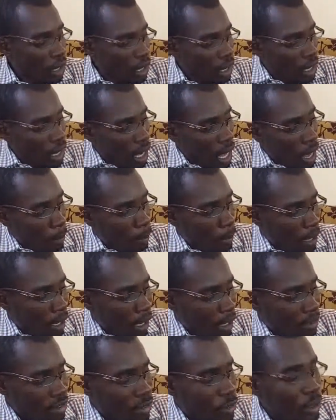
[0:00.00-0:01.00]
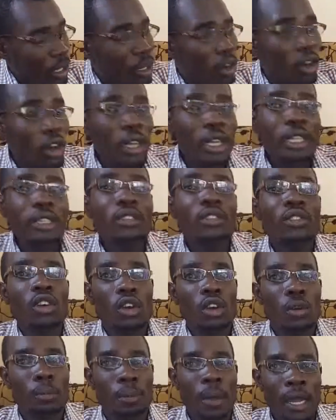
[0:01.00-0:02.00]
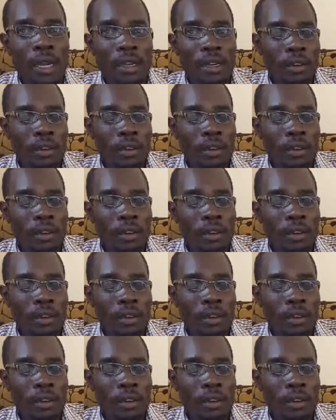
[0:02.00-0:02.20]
abacus. We call it soropan.